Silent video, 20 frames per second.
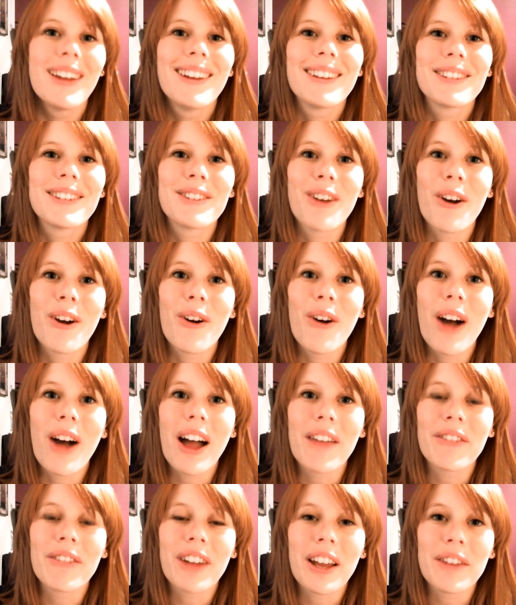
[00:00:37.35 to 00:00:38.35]
So
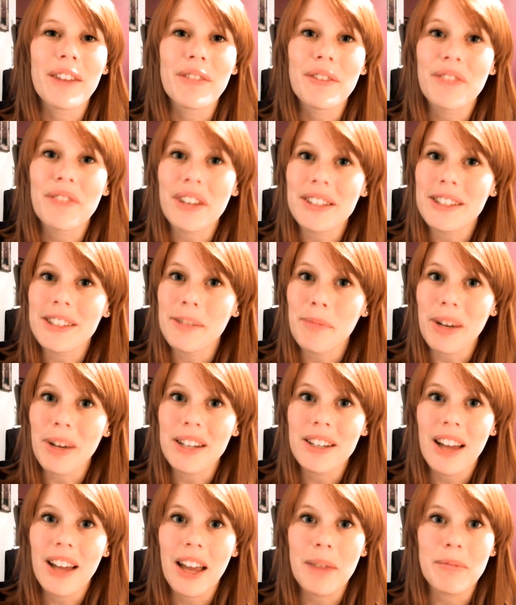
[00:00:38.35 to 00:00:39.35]
I've kind of invested my
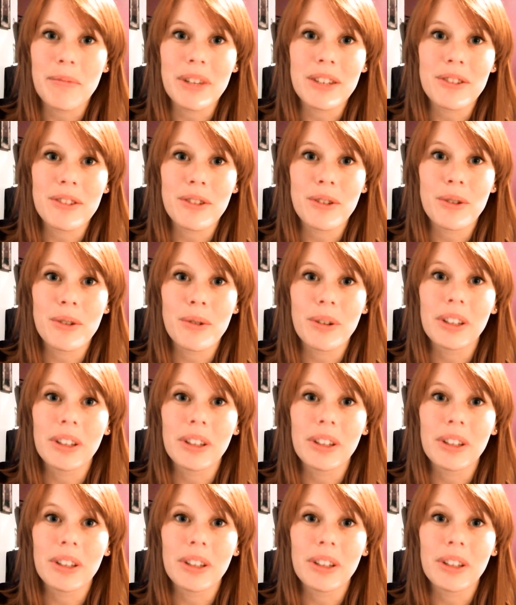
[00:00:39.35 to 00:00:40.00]
time into